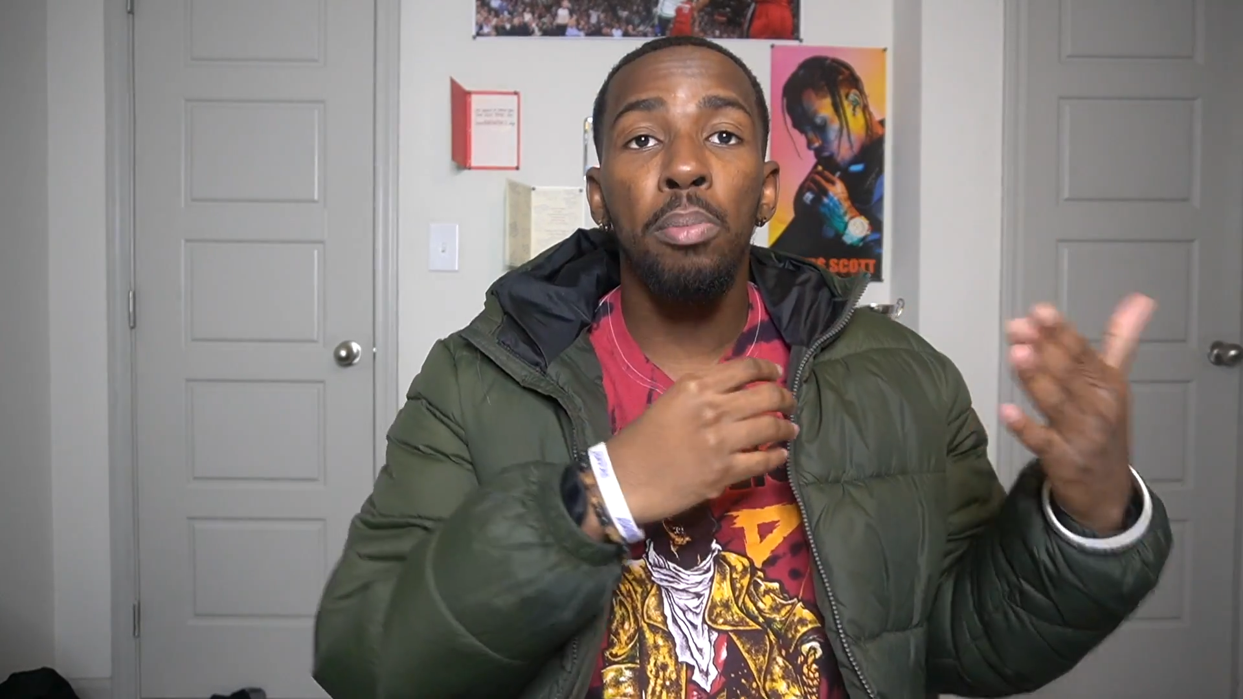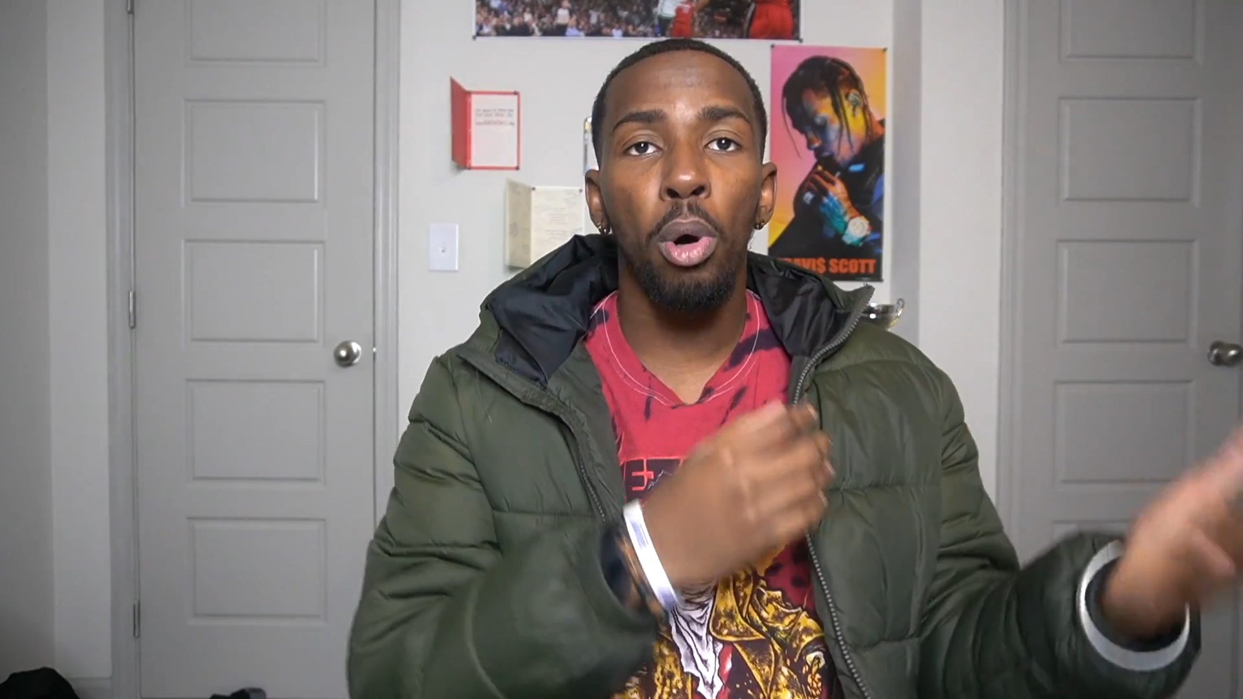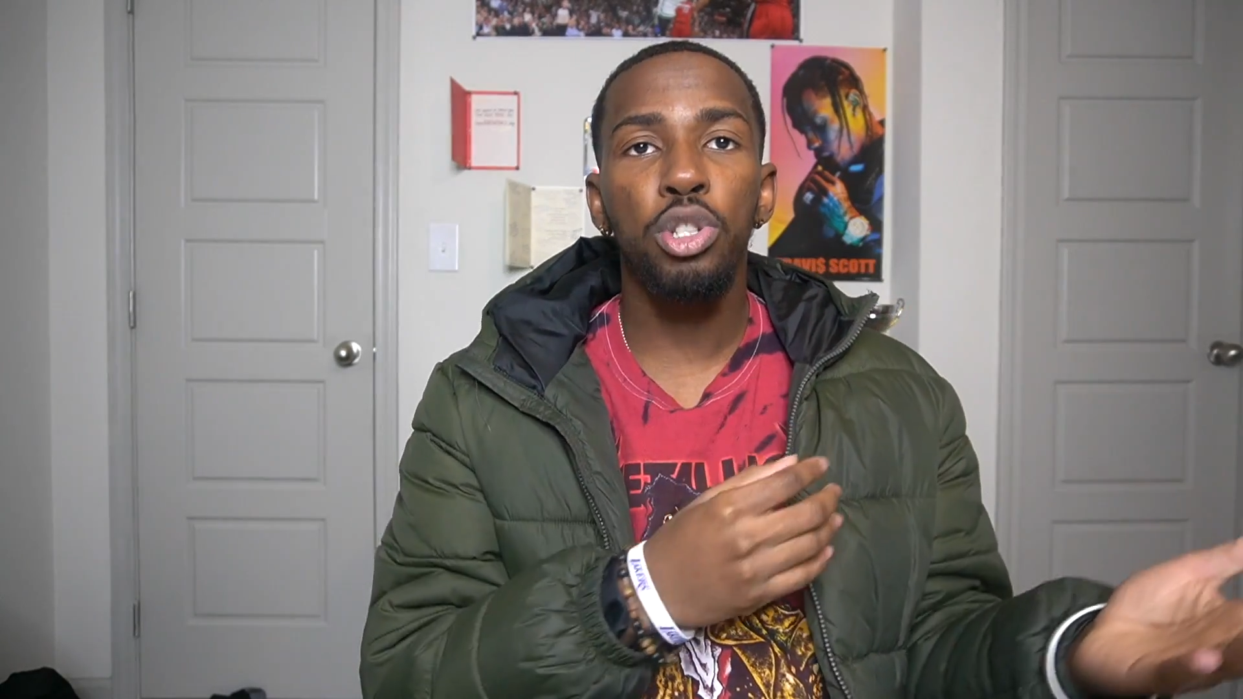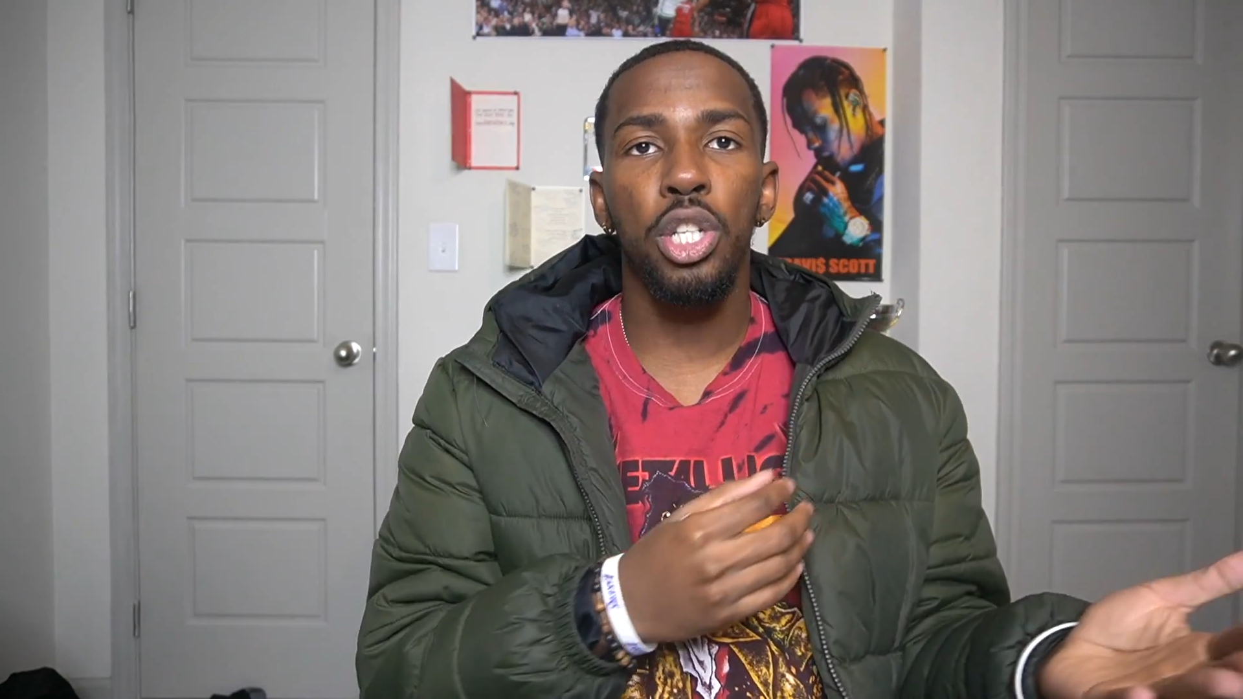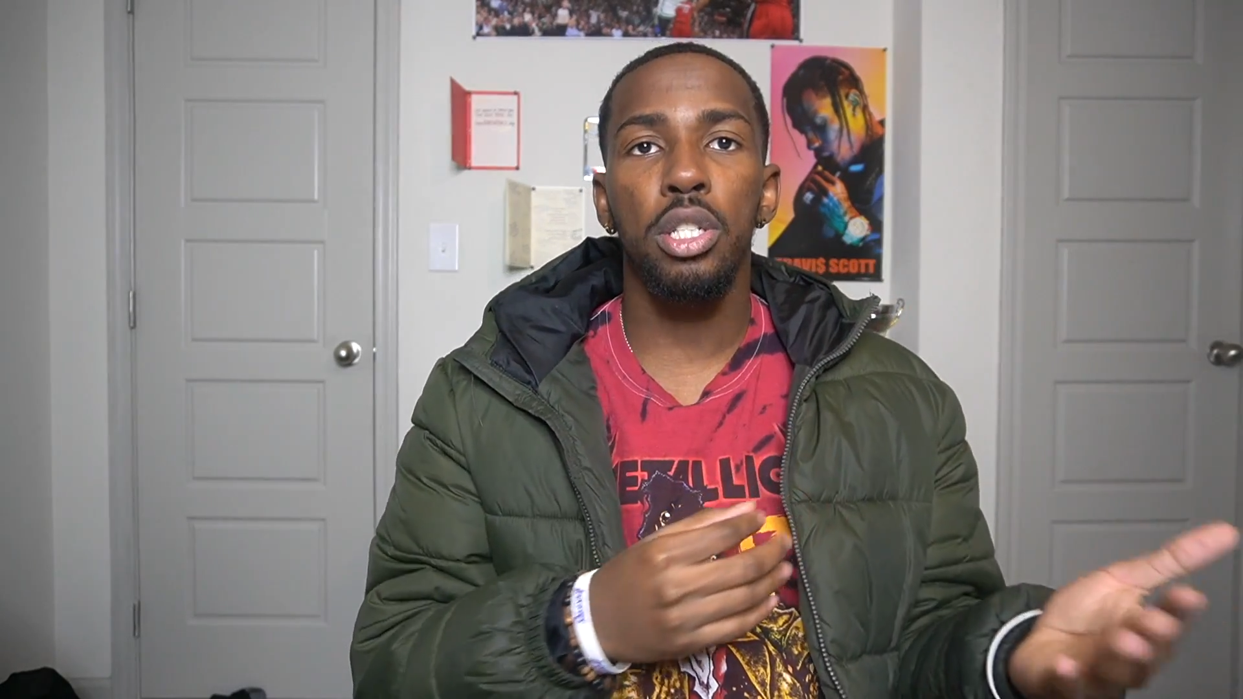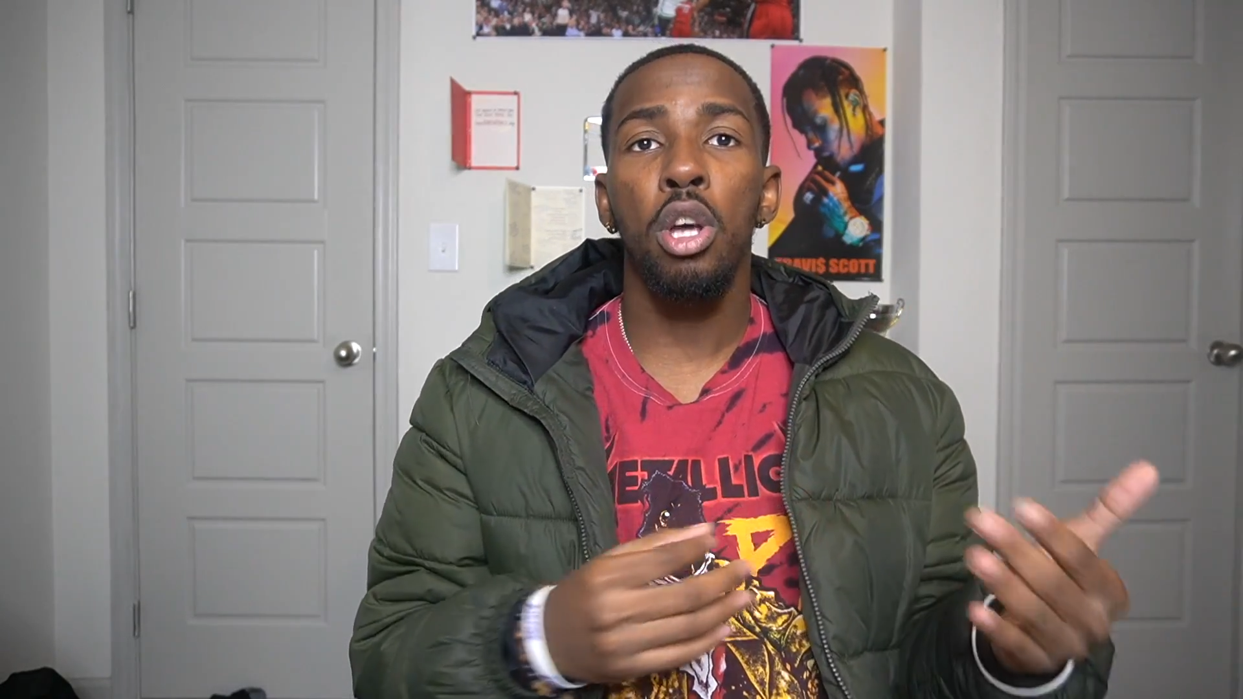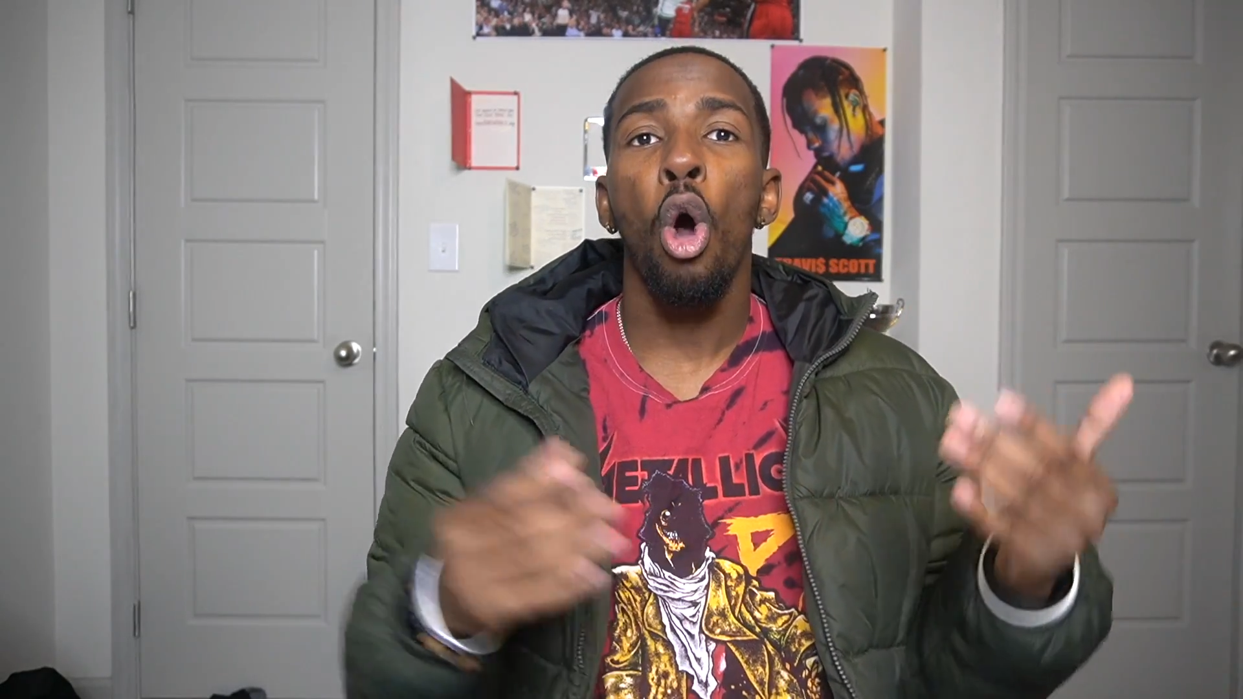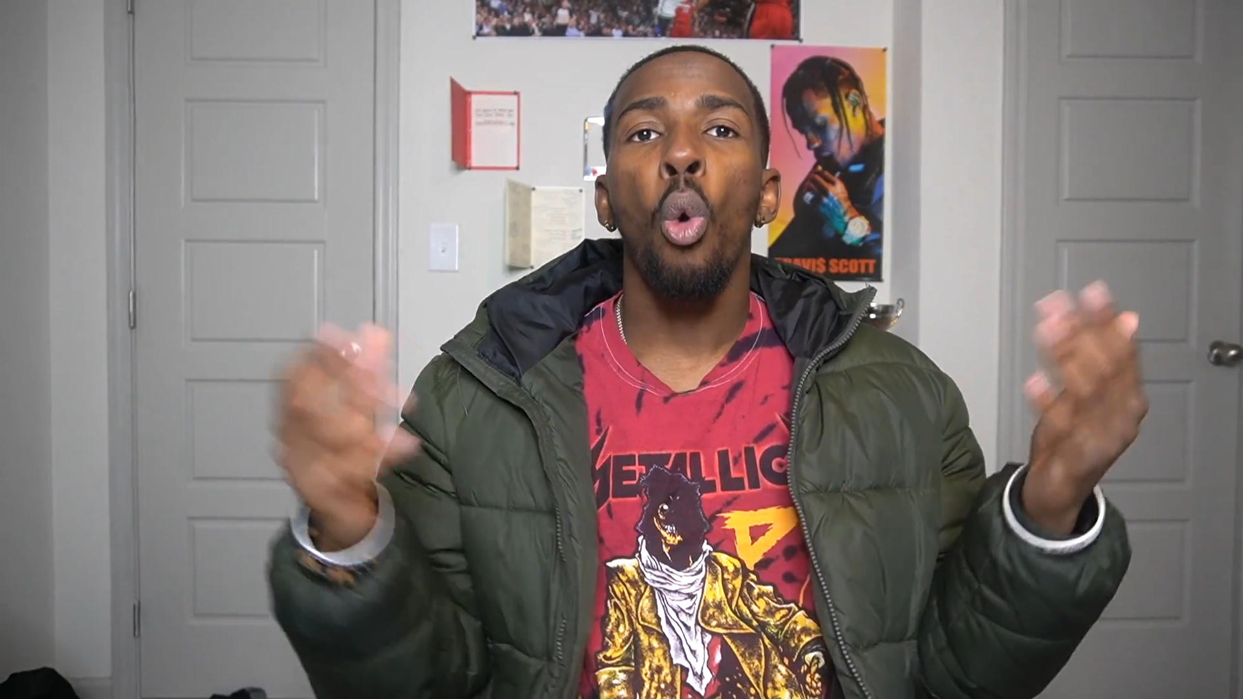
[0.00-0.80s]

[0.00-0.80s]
emotions,